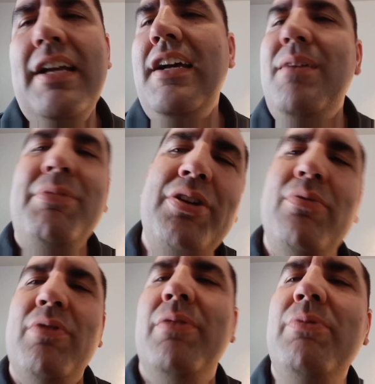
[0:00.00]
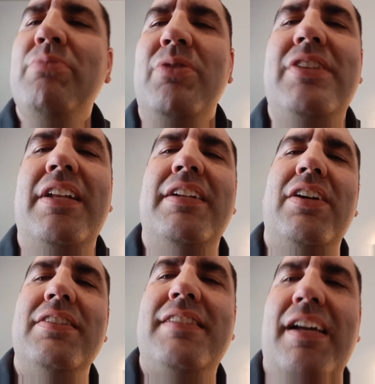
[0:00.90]
but don't worry, we rotate it all
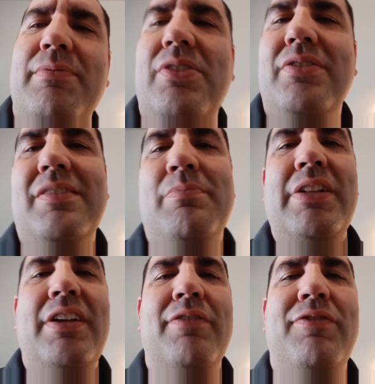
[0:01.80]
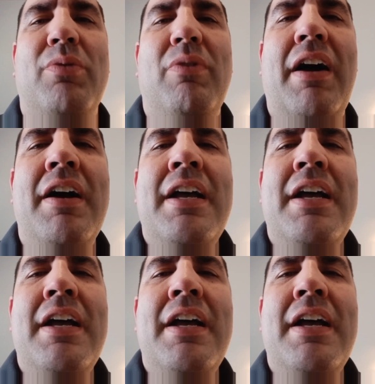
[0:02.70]
the time, so it's just been there for a while.